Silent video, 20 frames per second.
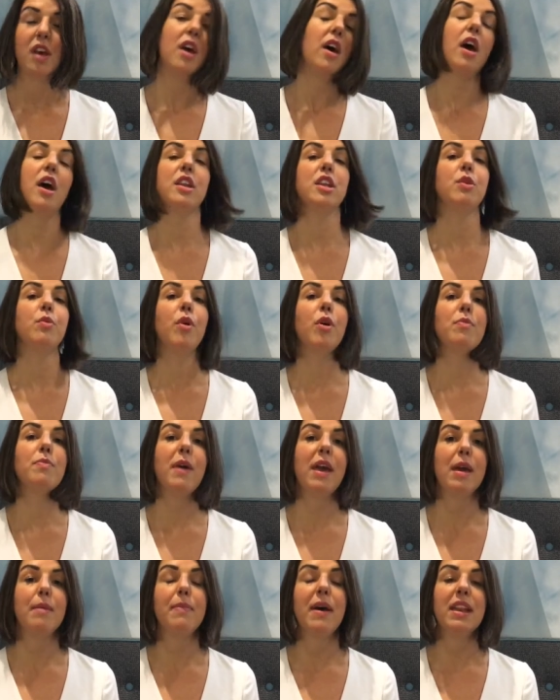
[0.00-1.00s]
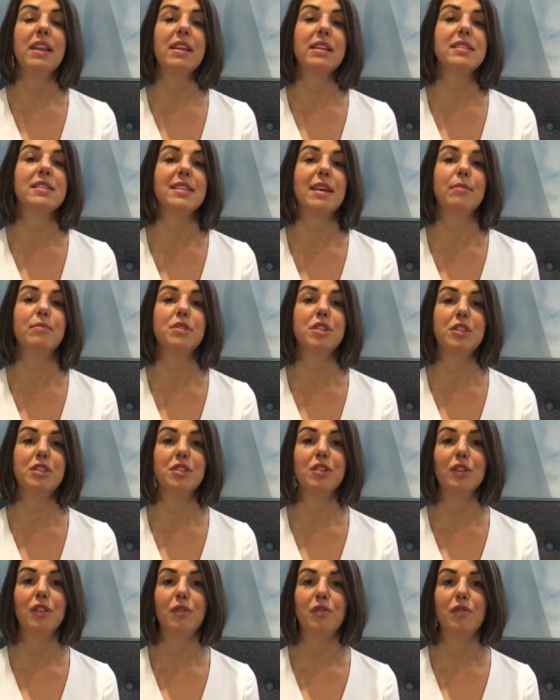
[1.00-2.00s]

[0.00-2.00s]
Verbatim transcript: and you won't pay a penny in stamp duty on the